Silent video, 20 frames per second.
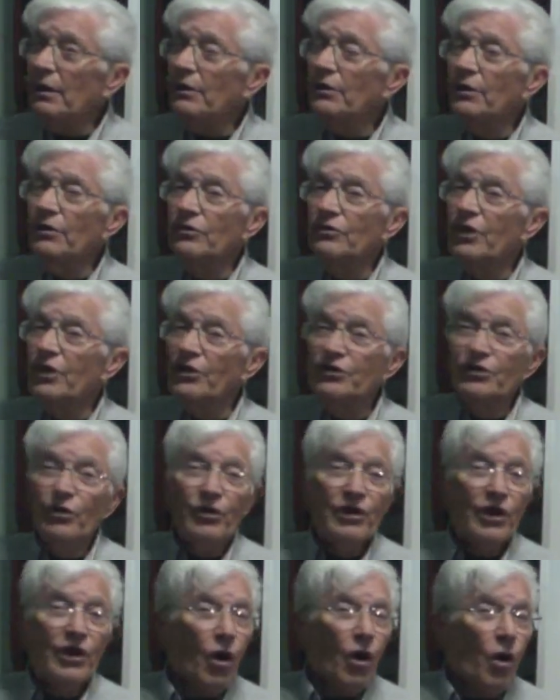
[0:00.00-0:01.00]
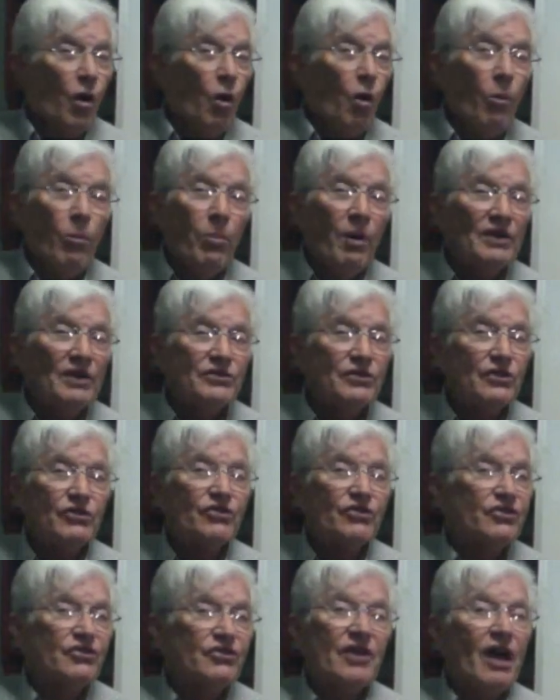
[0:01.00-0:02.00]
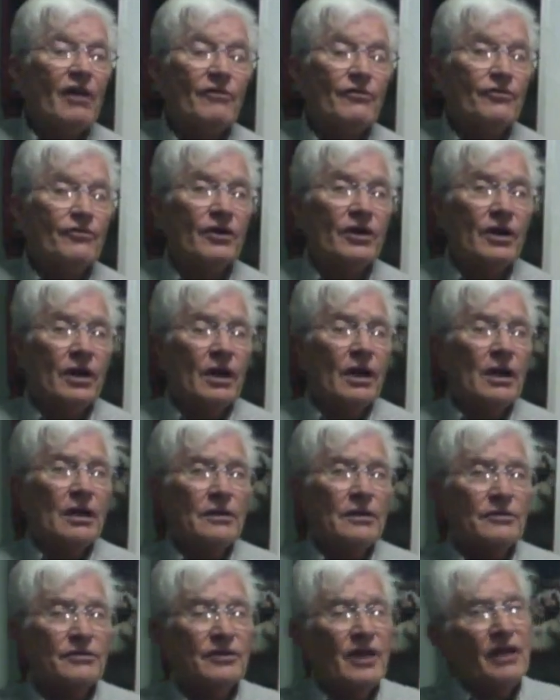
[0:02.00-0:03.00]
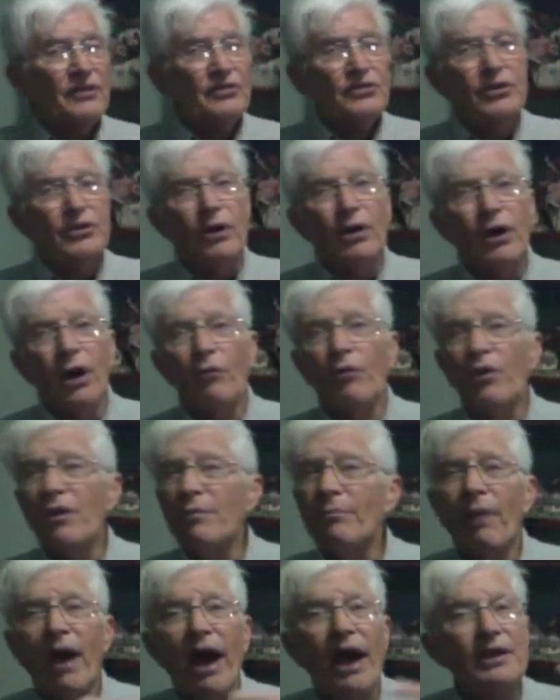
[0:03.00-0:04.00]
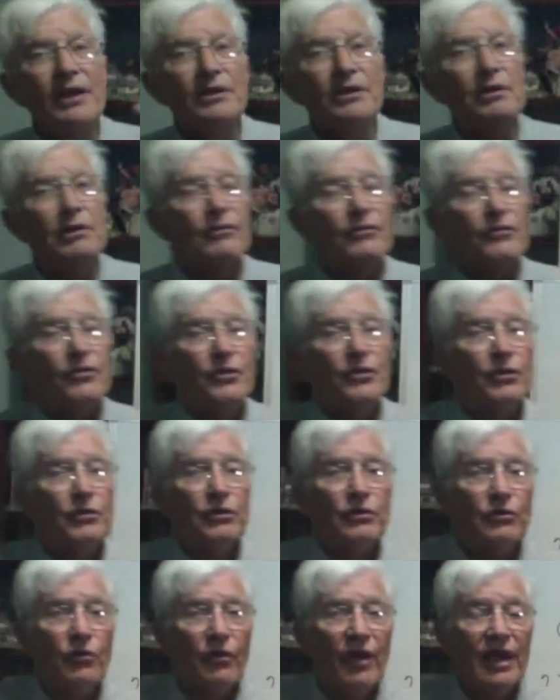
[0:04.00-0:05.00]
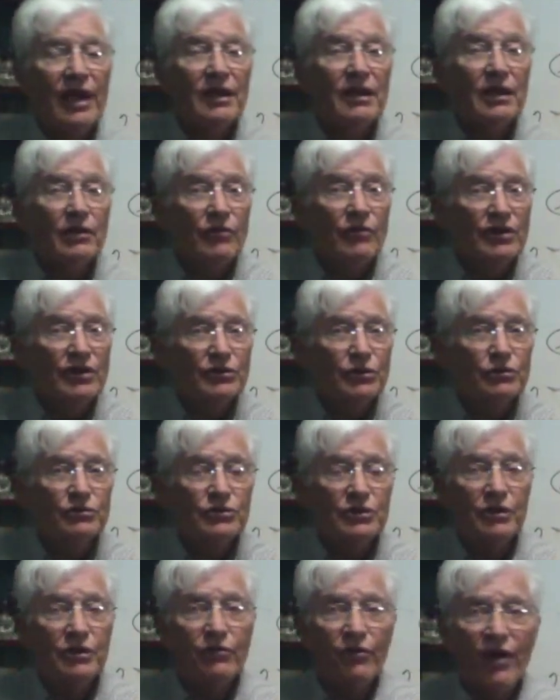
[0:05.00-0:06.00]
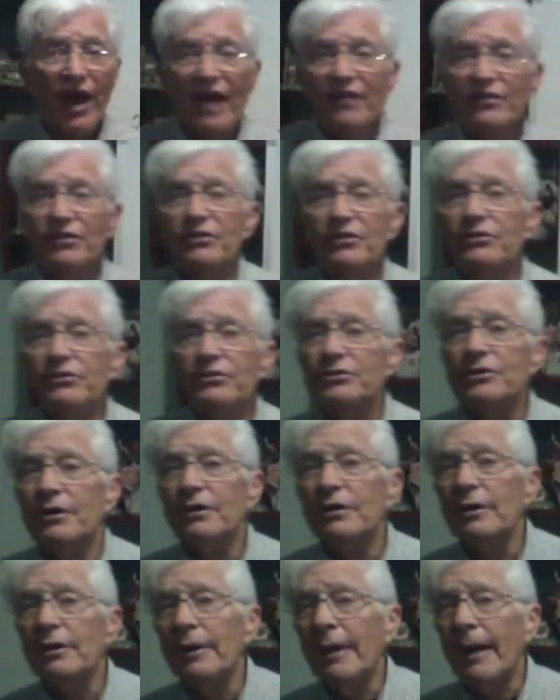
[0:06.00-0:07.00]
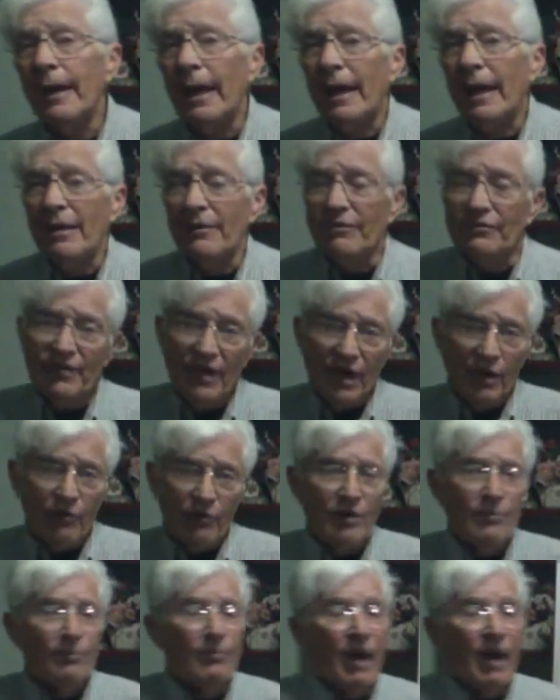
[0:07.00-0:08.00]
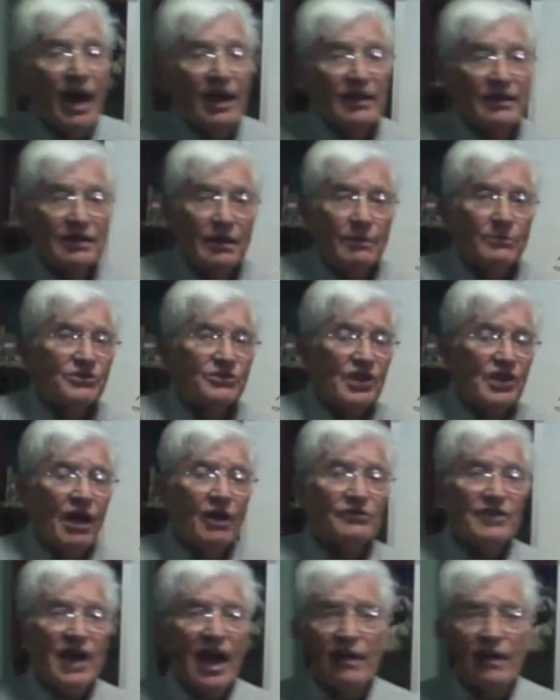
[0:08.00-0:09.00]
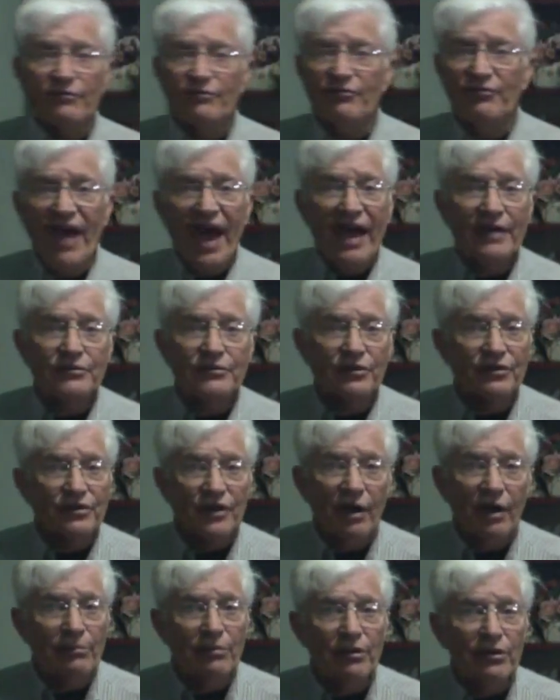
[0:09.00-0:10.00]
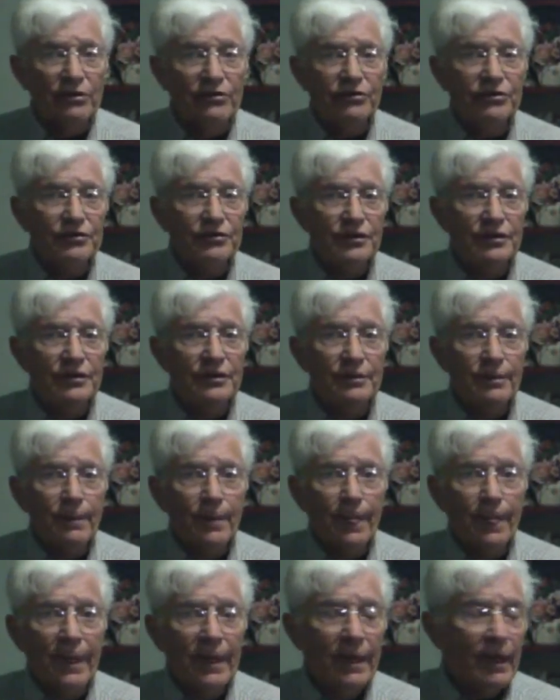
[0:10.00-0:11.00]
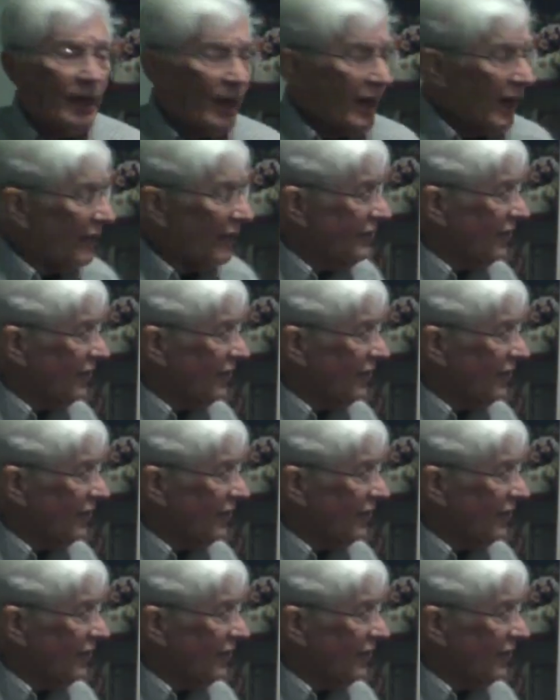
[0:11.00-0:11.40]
they're doing a whole bunch of stuff that's a reminder of third grade in reducing fractions. They're reminding themselves how to factor numbers. And they're